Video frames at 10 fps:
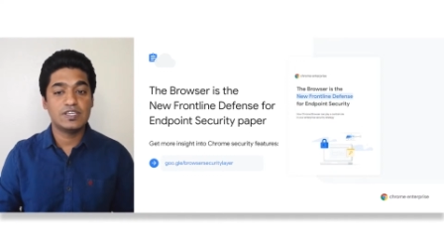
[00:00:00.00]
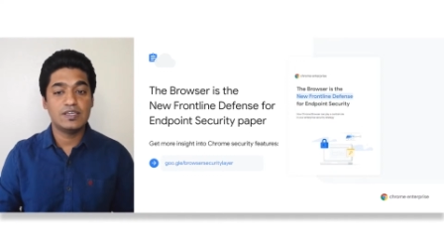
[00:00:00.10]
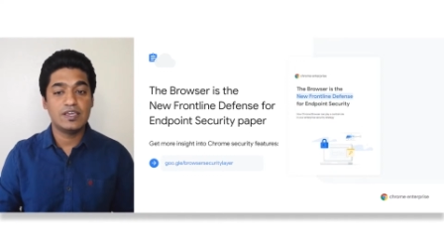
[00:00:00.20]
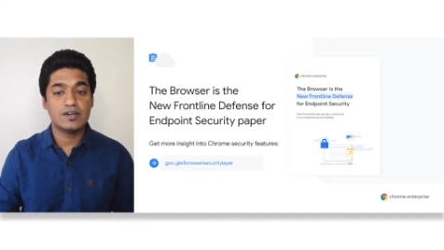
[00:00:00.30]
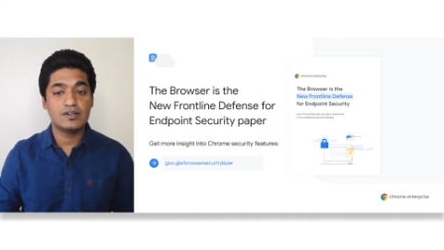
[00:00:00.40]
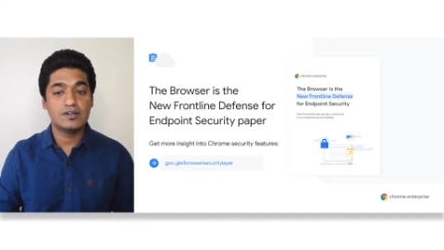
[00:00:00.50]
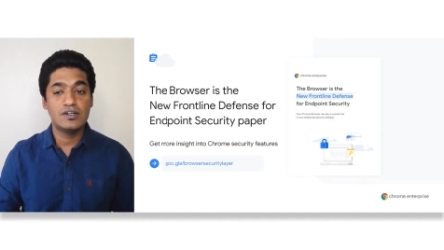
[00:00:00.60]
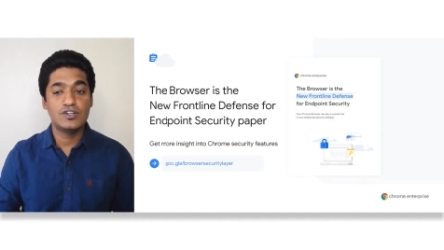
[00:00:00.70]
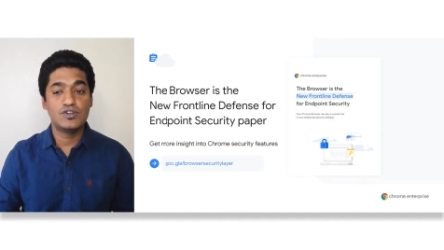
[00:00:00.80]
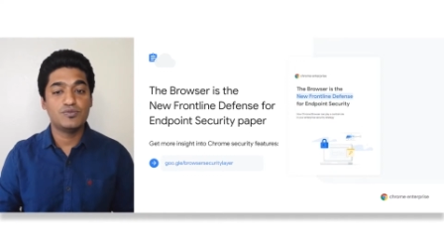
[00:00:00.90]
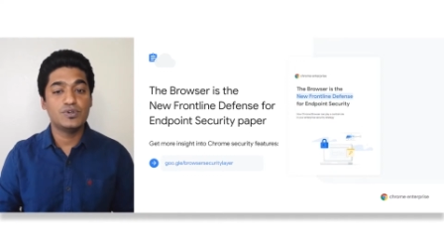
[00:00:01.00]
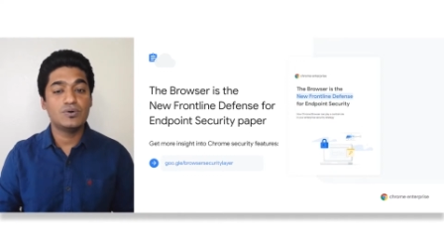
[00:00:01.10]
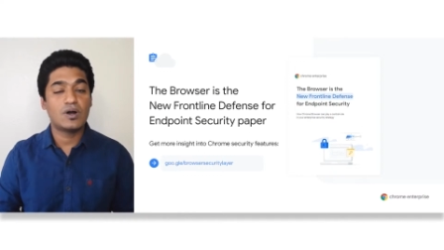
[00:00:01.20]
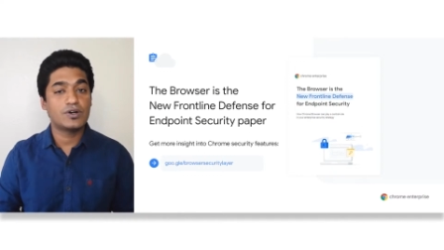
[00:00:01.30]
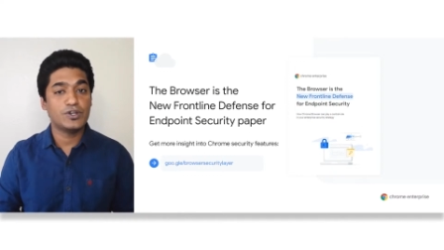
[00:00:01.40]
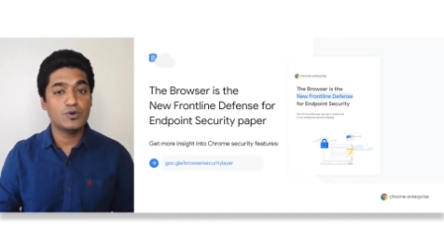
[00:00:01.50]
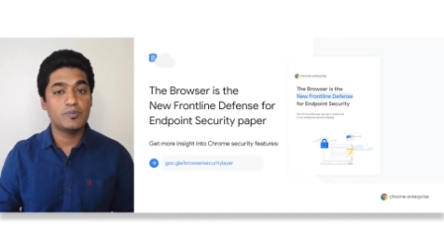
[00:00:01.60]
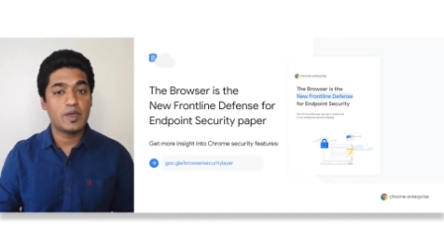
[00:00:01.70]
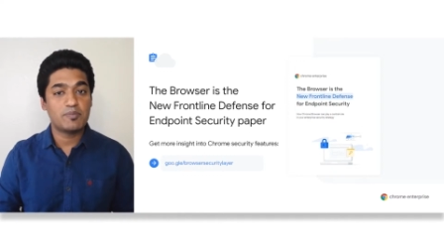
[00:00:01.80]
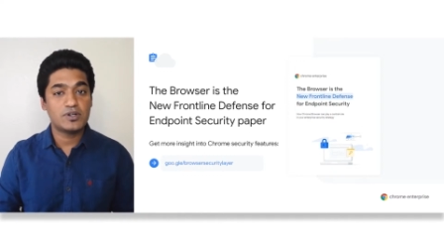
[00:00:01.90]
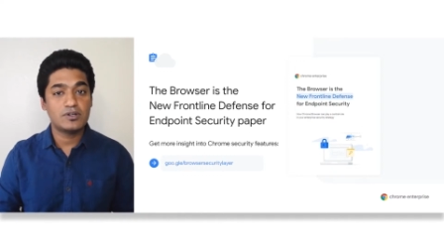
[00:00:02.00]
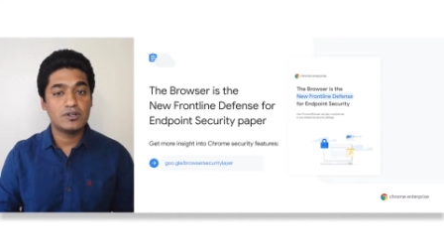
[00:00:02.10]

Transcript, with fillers: here to view our new paper